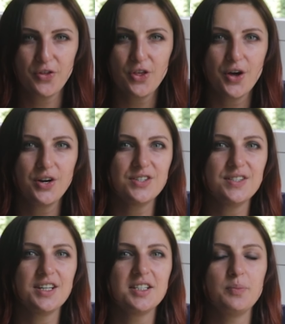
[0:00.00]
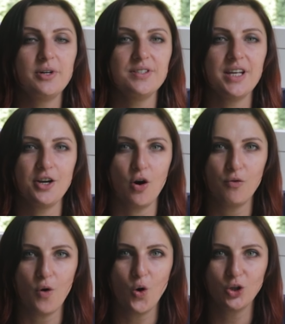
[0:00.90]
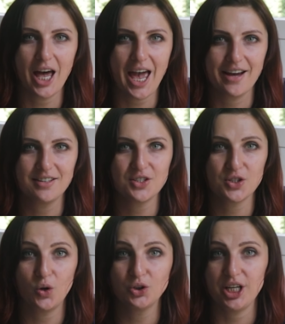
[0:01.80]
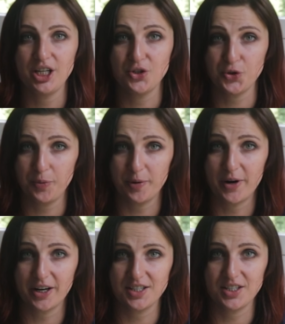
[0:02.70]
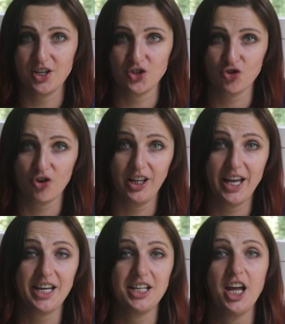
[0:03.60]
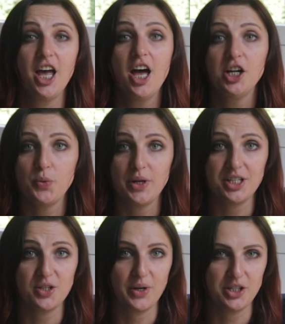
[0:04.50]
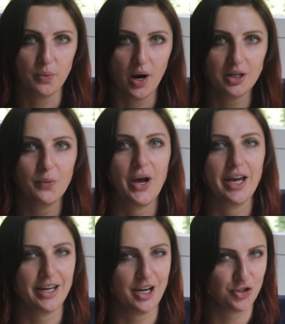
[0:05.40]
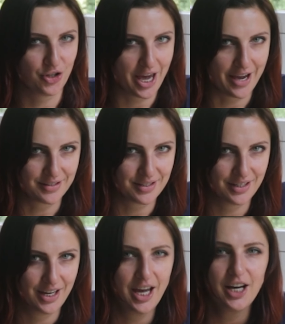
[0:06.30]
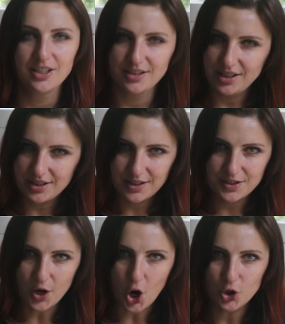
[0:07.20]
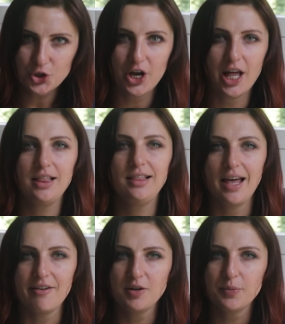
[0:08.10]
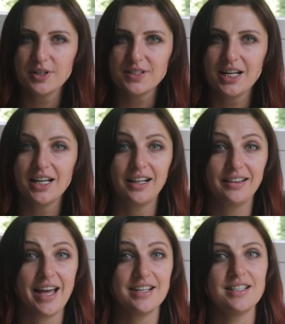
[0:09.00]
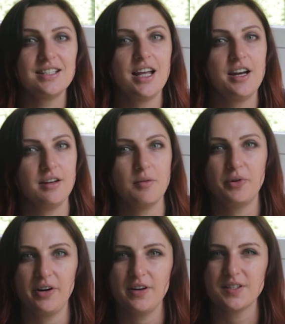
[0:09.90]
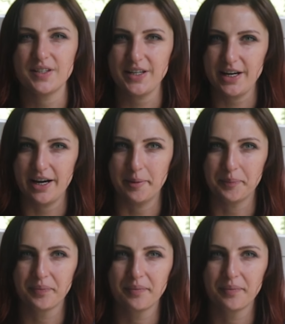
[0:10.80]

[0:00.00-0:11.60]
36% of all eggs sold in supermarkets in Australia in 2021 were caged eggs. This is also 11% less than in a previous year.